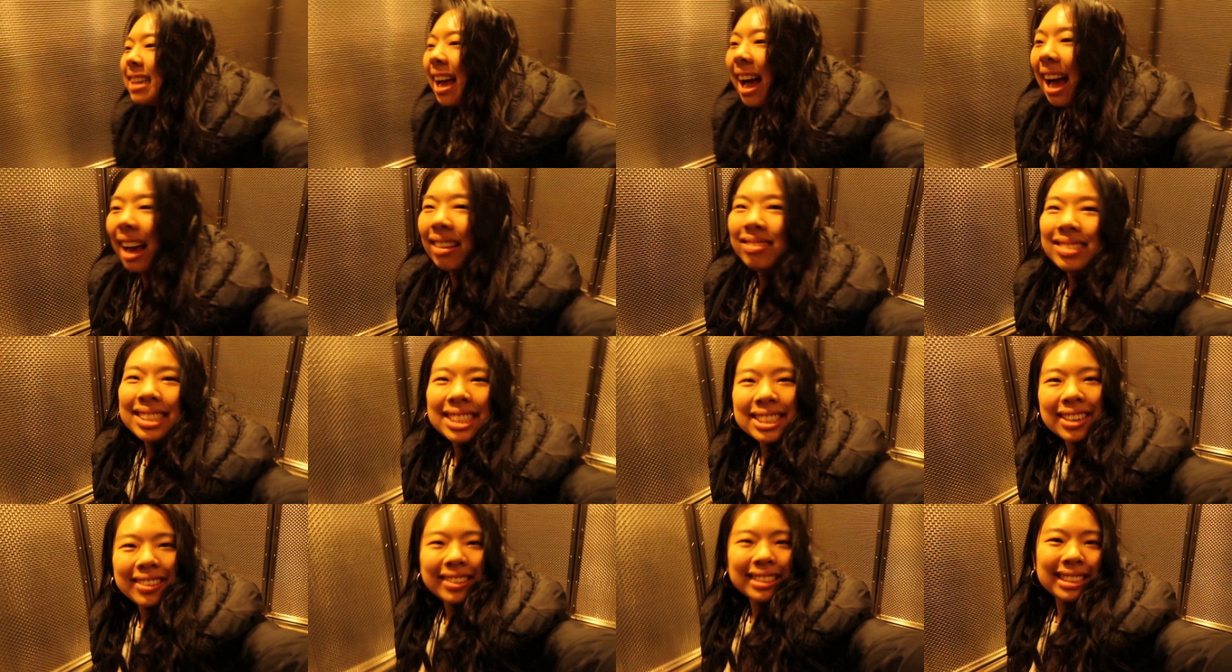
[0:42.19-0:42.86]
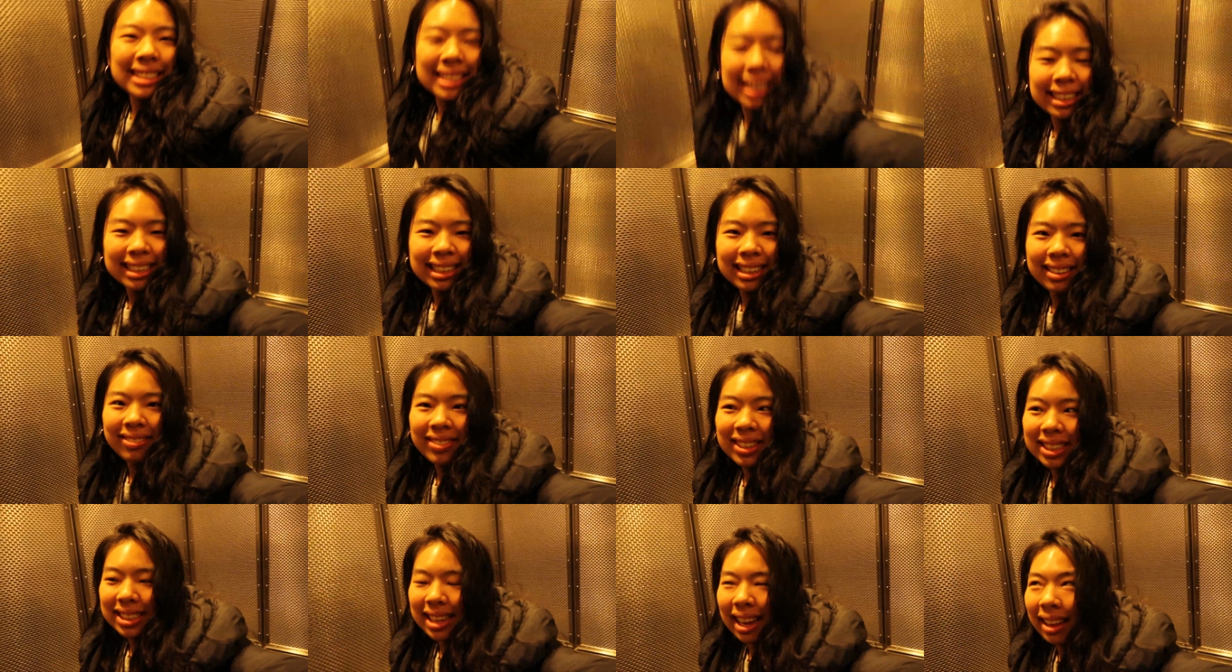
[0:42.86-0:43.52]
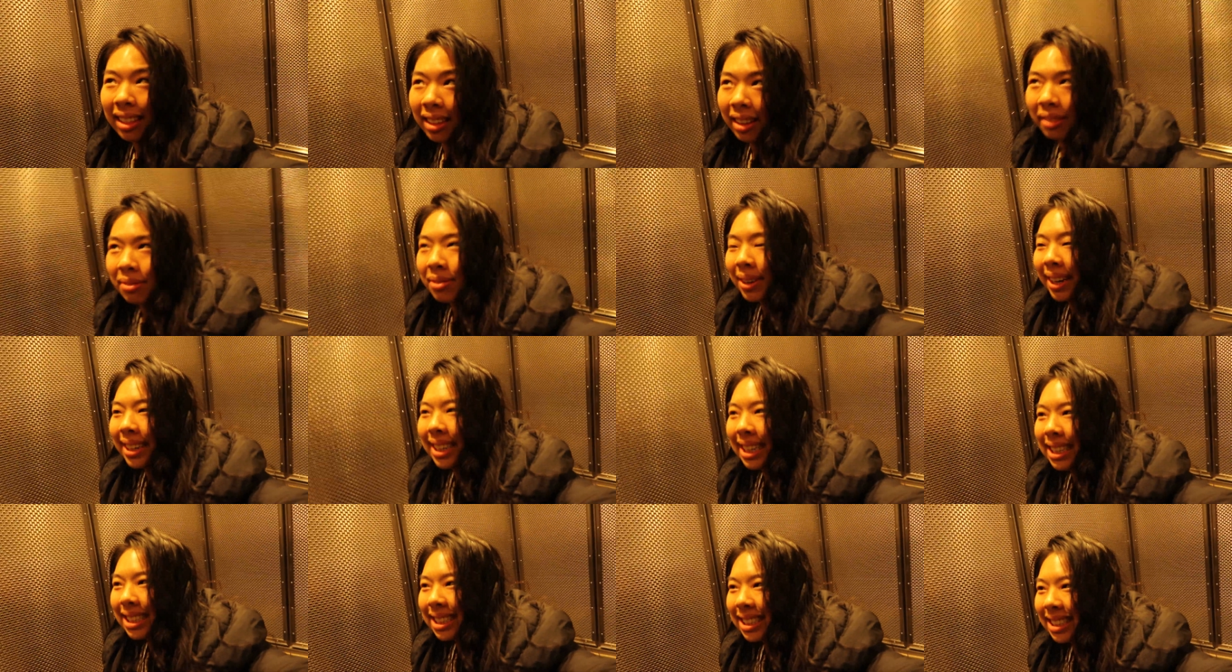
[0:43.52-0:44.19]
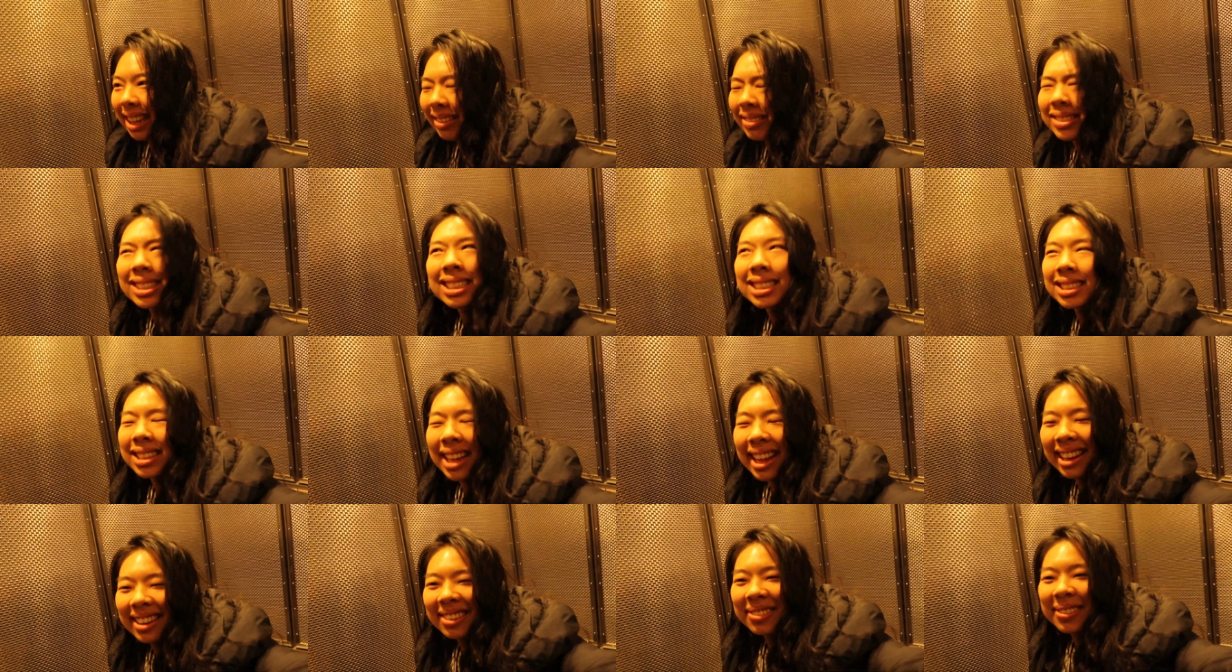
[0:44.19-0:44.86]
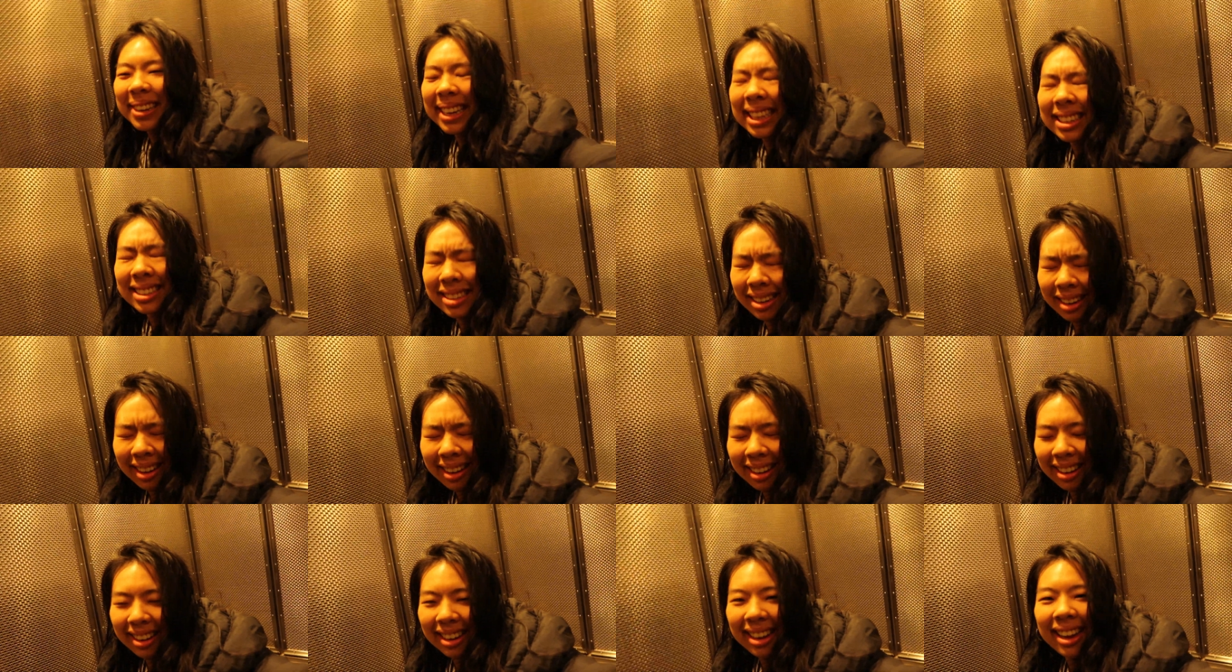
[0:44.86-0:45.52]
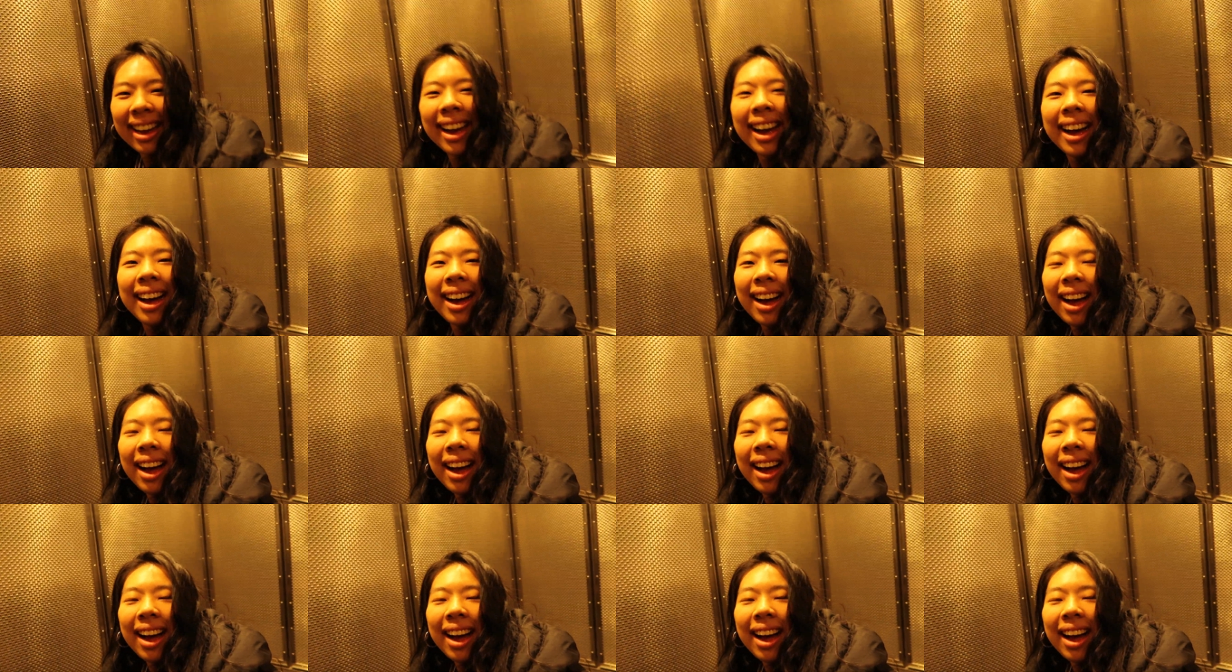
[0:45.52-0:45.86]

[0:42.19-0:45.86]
I'm so excited because I love Fridays because that means it's the end of the week, duh.